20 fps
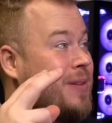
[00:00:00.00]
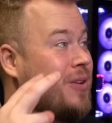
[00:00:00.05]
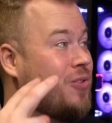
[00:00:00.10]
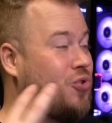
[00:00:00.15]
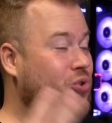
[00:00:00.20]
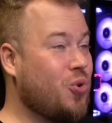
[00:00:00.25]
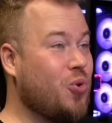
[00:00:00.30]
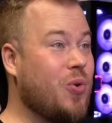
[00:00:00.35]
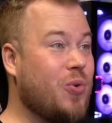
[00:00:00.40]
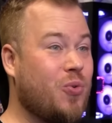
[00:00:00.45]

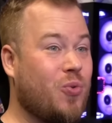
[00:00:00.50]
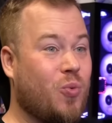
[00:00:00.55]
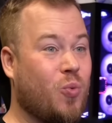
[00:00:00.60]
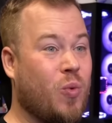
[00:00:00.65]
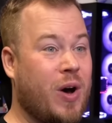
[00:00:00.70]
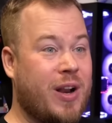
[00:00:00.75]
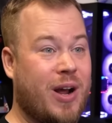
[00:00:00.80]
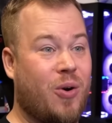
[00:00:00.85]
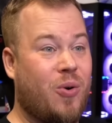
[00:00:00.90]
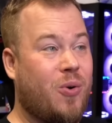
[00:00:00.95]
Two
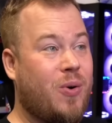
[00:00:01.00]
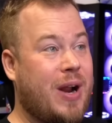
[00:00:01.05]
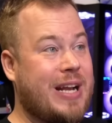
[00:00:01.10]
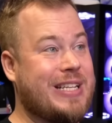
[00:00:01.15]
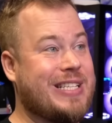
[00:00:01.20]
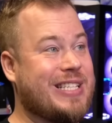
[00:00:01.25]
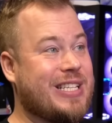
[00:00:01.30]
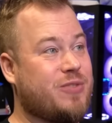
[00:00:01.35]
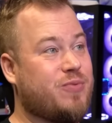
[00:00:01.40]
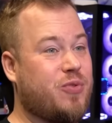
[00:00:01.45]
one-hour
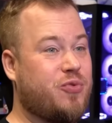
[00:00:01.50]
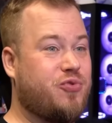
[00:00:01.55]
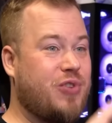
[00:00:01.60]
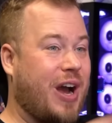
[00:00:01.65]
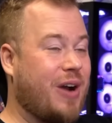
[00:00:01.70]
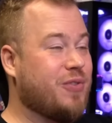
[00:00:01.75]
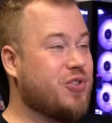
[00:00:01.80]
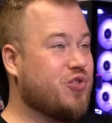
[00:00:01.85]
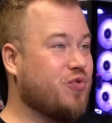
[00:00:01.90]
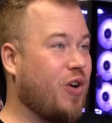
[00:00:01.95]
races with
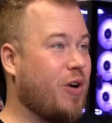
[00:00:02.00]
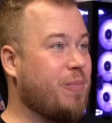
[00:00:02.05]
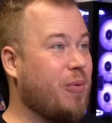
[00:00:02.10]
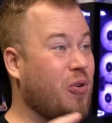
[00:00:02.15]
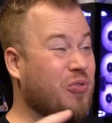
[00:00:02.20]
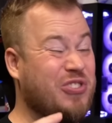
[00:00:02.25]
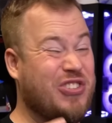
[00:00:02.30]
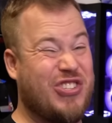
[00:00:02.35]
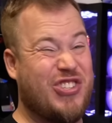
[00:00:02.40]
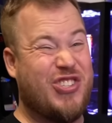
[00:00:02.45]
Driver Swap
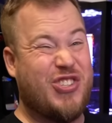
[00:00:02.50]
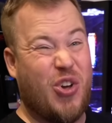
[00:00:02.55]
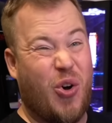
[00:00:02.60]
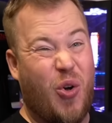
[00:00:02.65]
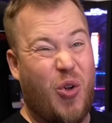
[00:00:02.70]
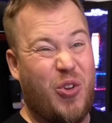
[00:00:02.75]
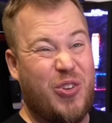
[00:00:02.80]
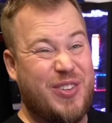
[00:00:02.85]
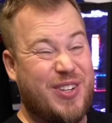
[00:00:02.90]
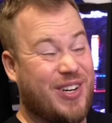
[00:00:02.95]
on
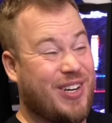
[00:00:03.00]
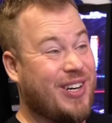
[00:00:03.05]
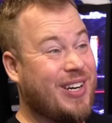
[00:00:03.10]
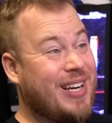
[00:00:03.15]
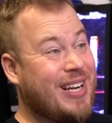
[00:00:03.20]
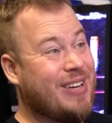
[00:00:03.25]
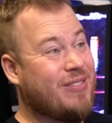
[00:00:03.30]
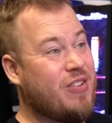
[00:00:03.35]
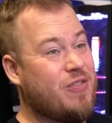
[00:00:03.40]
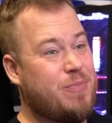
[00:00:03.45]
Solder
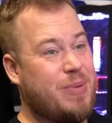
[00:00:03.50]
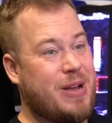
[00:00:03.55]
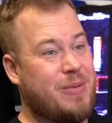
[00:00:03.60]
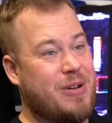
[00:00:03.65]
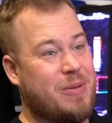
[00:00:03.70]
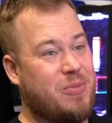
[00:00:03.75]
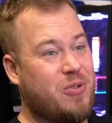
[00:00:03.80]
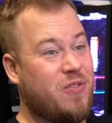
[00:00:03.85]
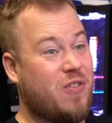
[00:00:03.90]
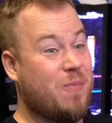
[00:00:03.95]
with B M
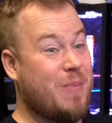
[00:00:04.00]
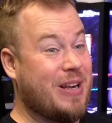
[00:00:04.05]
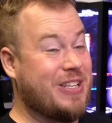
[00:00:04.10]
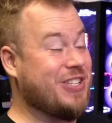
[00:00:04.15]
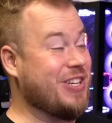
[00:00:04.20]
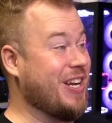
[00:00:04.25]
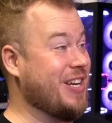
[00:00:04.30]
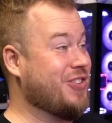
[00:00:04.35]
W with Mathieu.